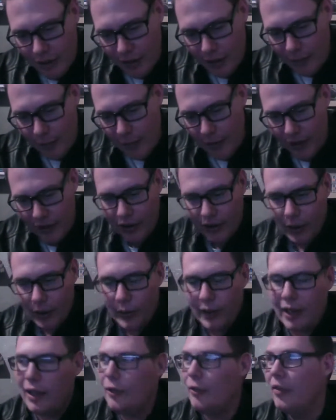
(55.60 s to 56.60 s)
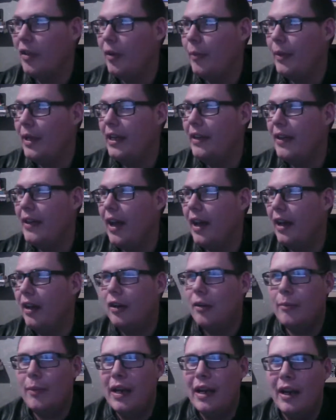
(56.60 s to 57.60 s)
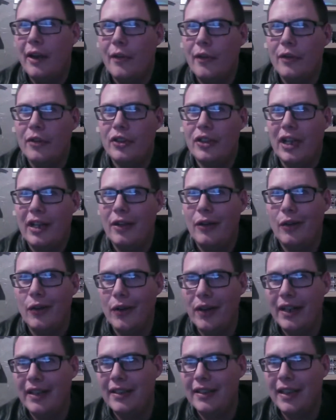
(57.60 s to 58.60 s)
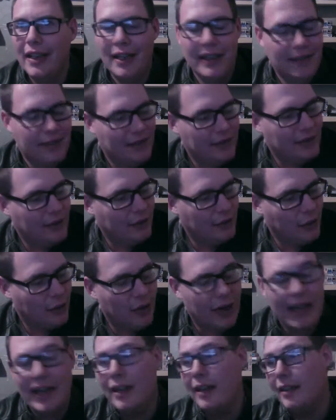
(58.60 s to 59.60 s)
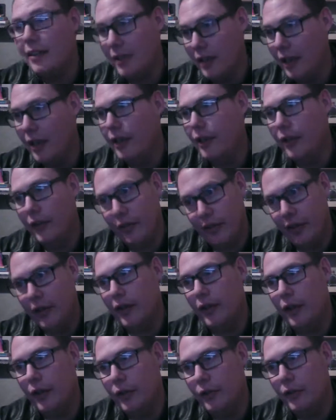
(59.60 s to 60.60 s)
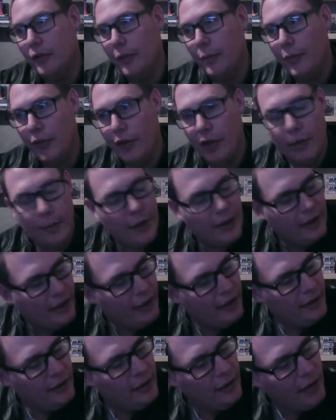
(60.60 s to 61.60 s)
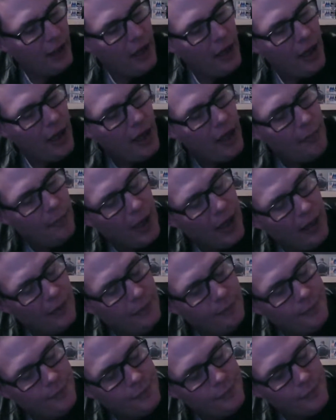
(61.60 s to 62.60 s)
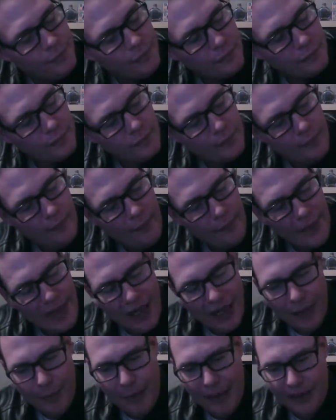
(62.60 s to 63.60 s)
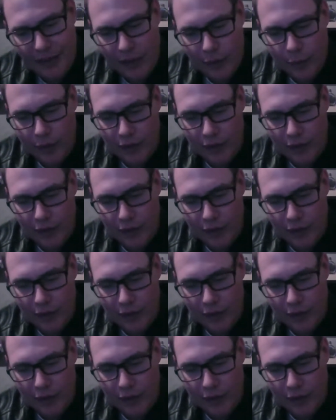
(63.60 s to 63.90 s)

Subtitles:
I'm gonna go ahead and remedy that on my other channel, Greyscale Tarot. I'm sorry about that, but basically what it